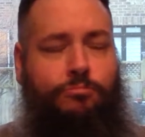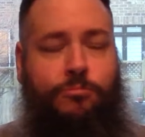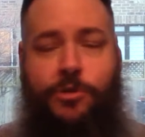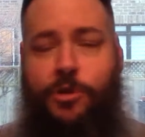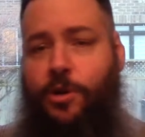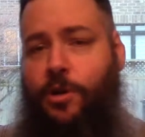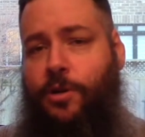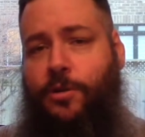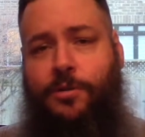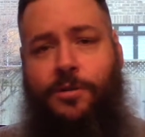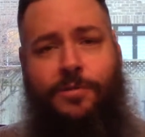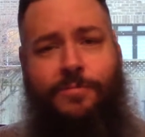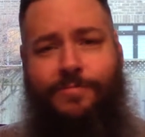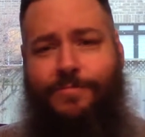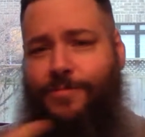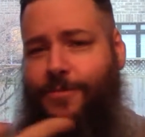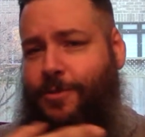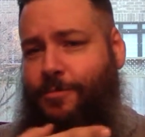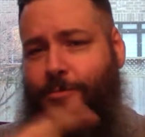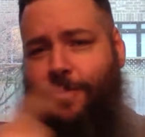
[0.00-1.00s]
Sorry,
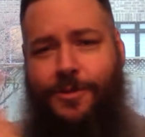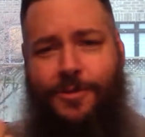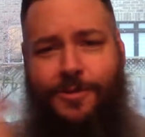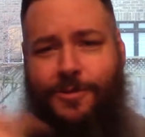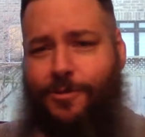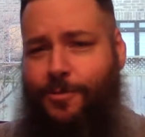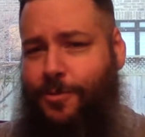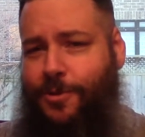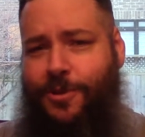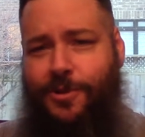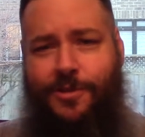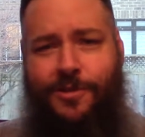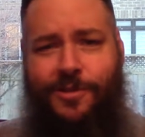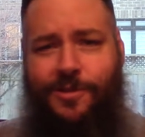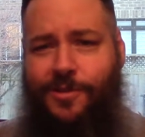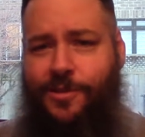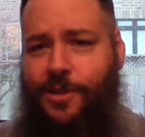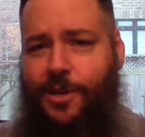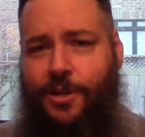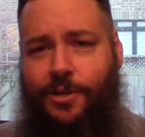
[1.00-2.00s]
someone's doing
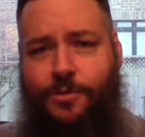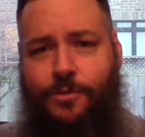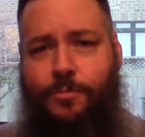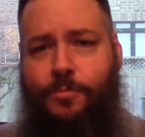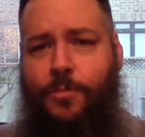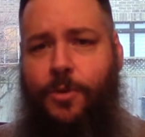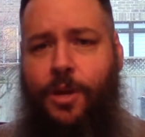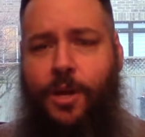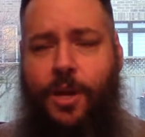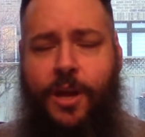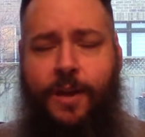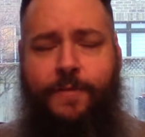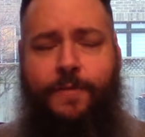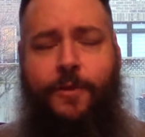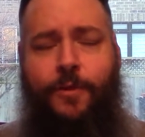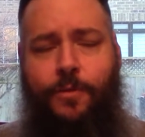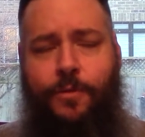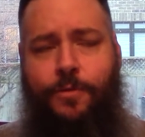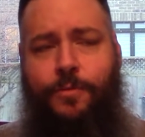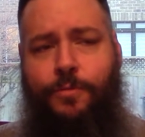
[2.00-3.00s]
dishes in the next room. If
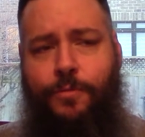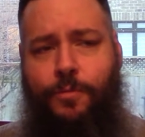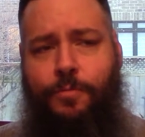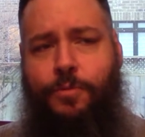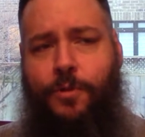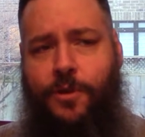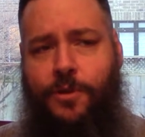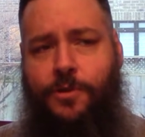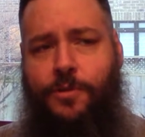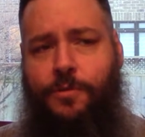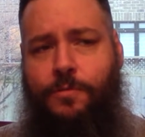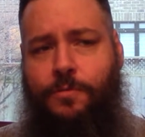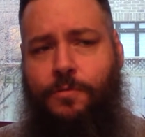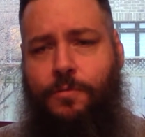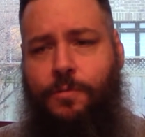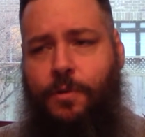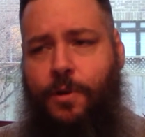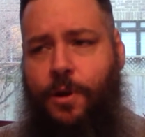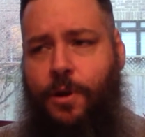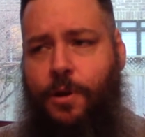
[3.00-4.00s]
you're going through depression
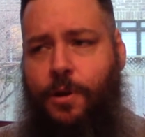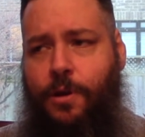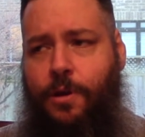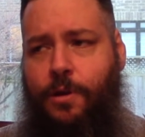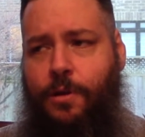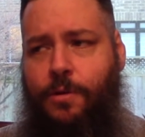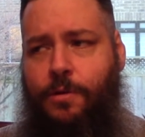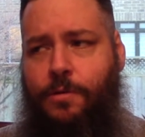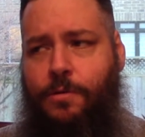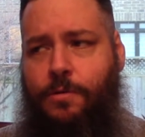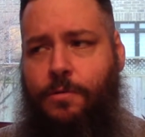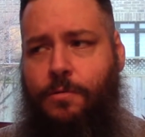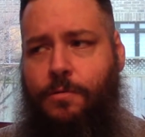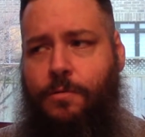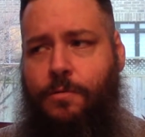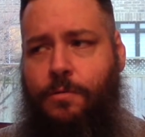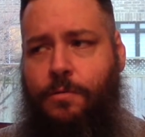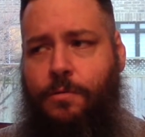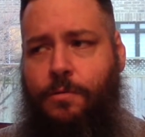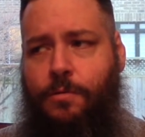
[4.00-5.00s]
and
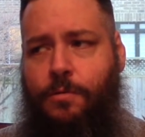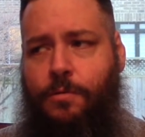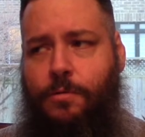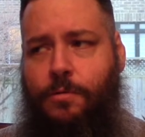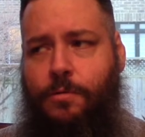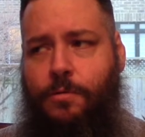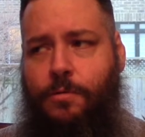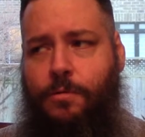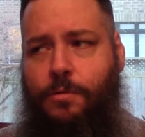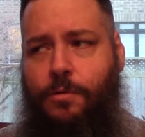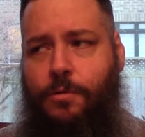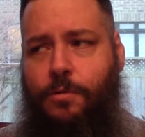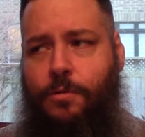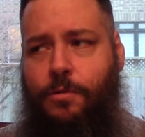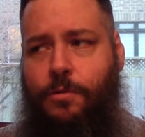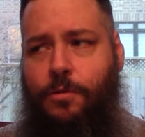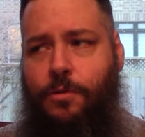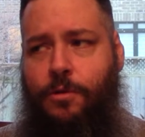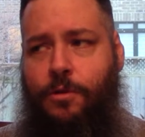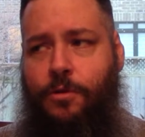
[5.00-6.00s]

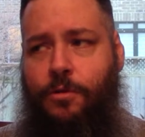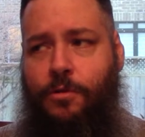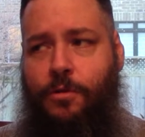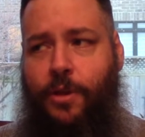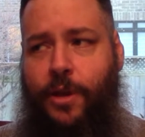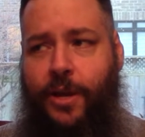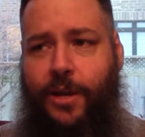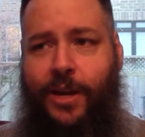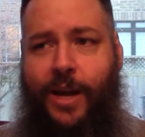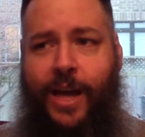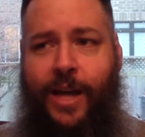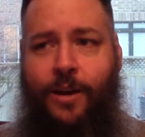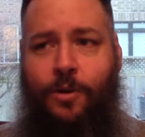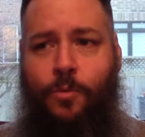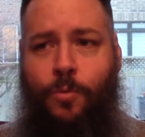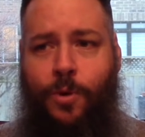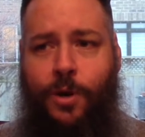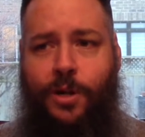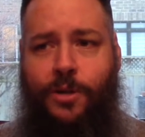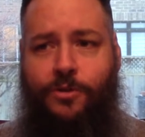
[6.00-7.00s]
you're like, I
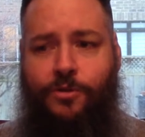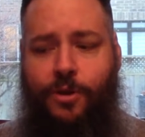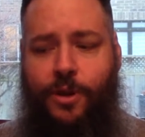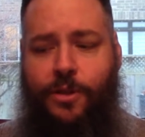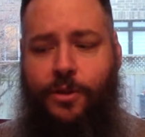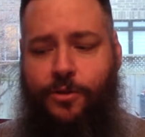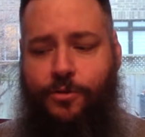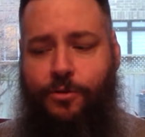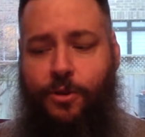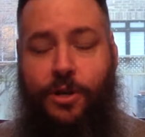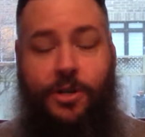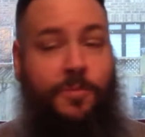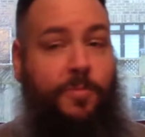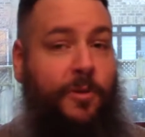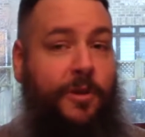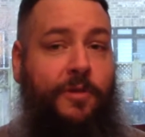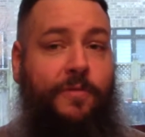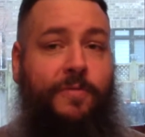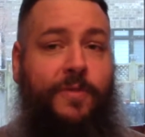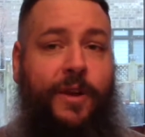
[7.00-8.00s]
don't want to try the drugs,
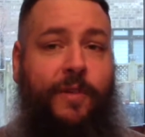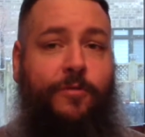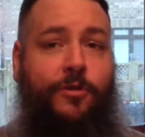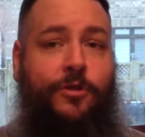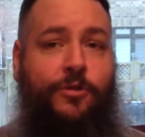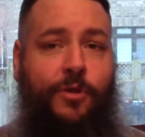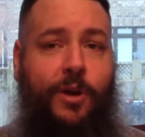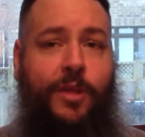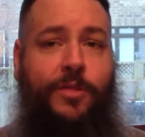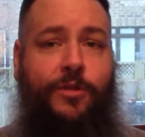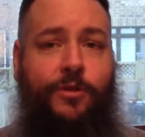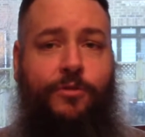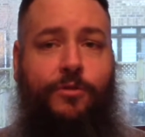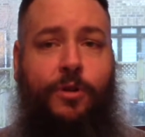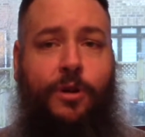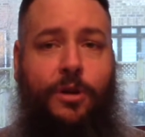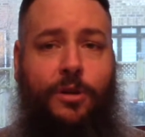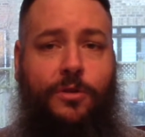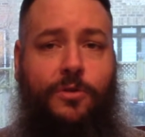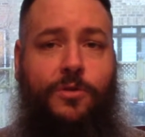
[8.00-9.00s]
but you've never tried the
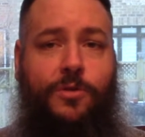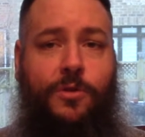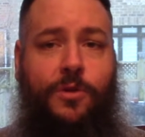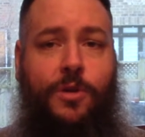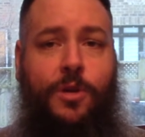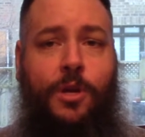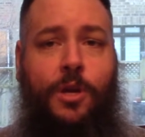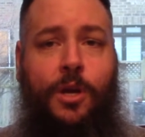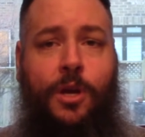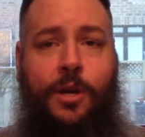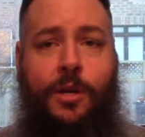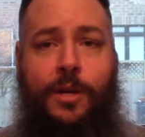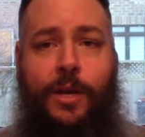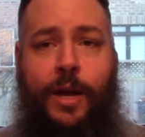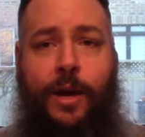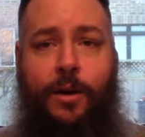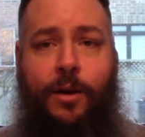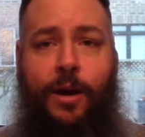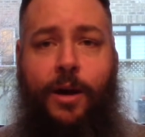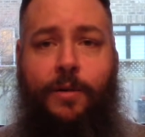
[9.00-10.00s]
drugs.
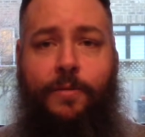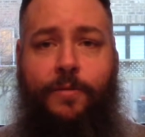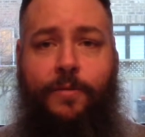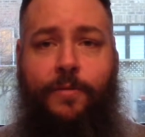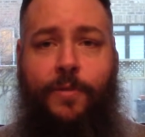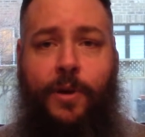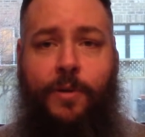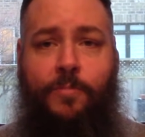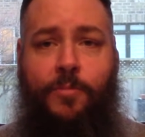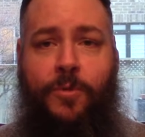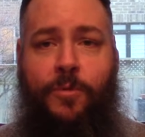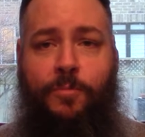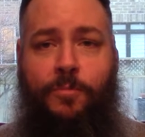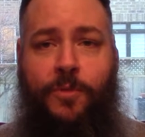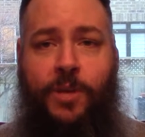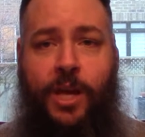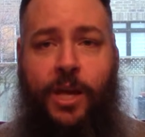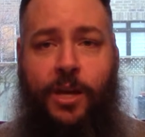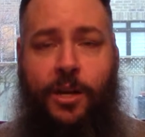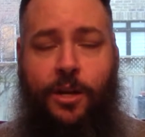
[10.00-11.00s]
Now, I've I've
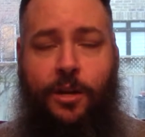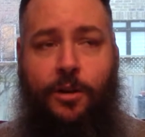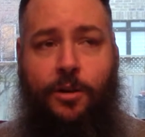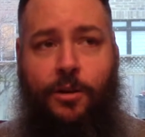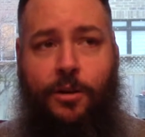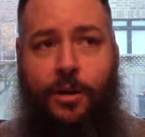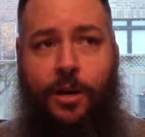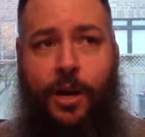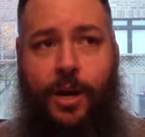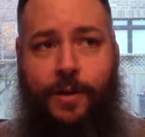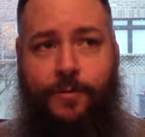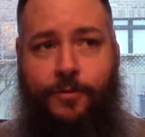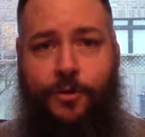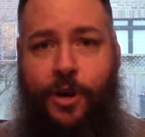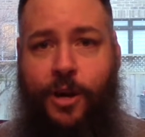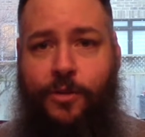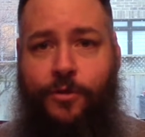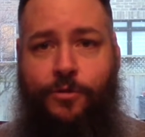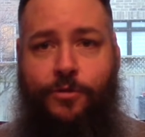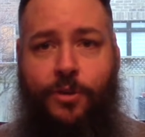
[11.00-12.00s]
been candid. I've
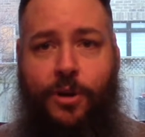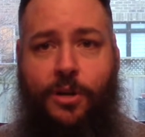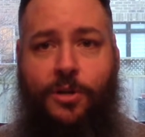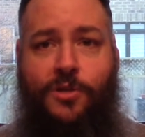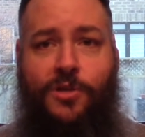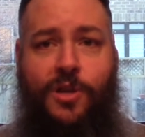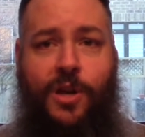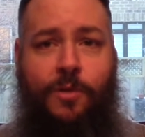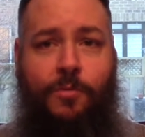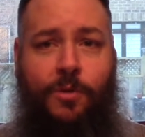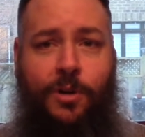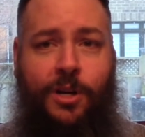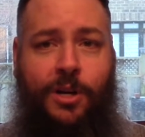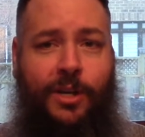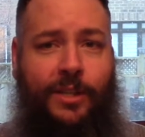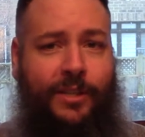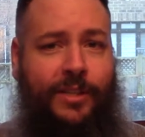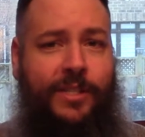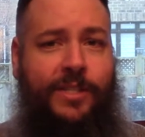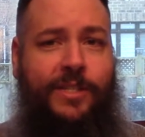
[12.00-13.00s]
tried the drugs. I went
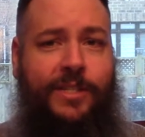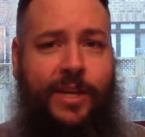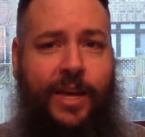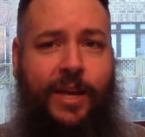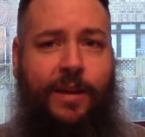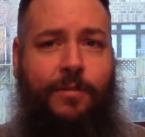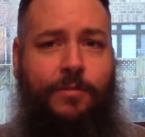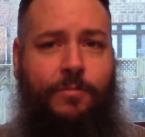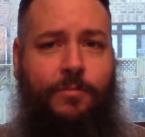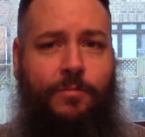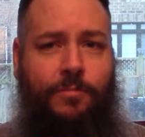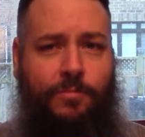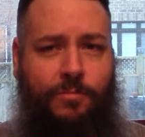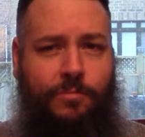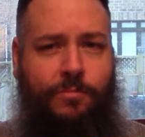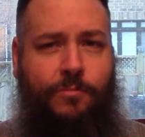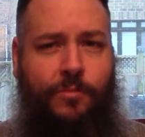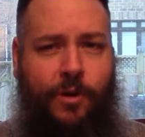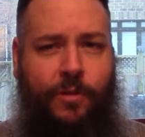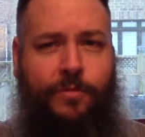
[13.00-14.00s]
on at least ten,
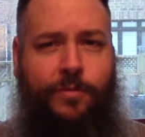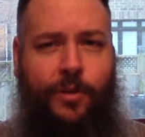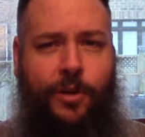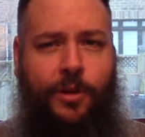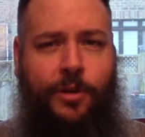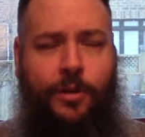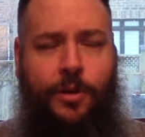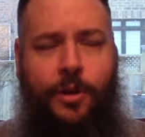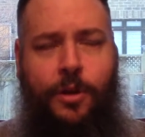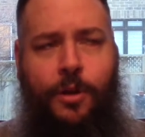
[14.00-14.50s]
roughly,